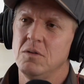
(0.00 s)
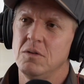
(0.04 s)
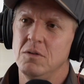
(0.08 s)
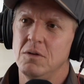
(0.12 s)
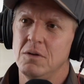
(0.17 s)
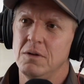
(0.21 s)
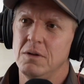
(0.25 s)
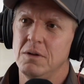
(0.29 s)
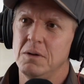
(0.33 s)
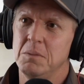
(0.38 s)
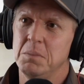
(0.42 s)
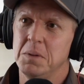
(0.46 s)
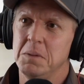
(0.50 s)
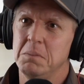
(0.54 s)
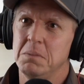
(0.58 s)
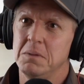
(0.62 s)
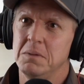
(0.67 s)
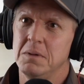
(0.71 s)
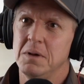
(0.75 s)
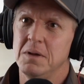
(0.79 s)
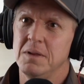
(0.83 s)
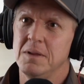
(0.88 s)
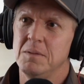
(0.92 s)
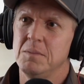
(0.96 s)
Not a lot of people
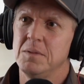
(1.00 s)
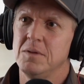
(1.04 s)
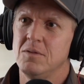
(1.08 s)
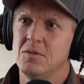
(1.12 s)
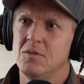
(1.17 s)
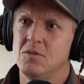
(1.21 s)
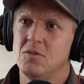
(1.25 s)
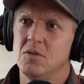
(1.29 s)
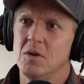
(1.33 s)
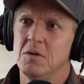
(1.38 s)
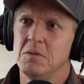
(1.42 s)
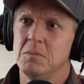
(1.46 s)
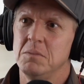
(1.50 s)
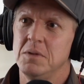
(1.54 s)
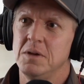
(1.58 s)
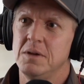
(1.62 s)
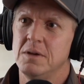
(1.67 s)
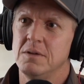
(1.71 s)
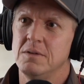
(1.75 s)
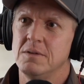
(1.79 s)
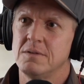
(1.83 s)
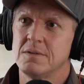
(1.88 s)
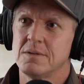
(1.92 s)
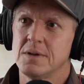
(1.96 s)
know that, but Jeremy
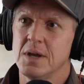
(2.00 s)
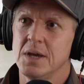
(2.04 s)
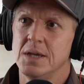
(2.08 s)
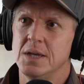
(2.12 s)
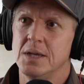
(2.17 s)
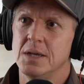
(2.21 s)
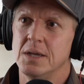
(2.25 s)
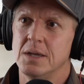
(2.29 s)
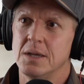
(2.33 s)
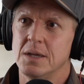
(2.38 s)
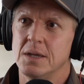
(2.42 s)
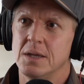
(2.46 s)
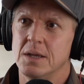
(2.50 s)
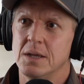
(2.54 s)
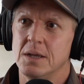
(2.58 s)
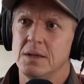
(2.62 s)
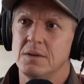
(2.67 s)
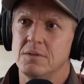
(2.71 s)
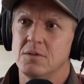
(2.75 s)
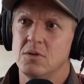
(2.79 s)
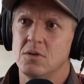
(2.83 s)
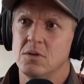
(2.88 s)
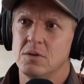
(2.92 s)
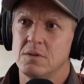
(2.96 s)
can skate.
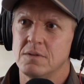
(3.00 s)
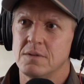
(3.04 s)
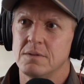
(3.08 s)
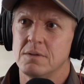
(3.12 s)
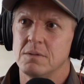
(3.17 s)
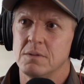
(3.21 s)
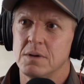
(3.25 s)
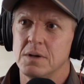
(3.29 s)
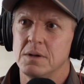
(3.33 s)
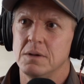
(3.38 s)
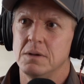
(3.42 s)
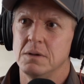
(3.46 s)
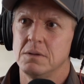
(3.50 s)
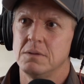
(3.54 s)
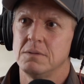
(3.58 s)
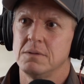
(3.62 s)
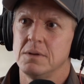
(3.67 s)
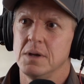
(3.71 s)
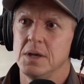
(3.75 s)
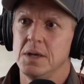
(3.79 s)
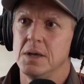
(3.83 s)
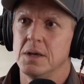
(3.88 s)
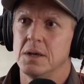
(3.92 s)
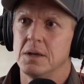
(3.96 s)
He's quite a good
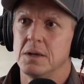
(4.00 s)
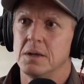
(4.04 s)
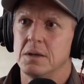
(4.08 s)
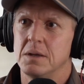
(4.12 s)
skater.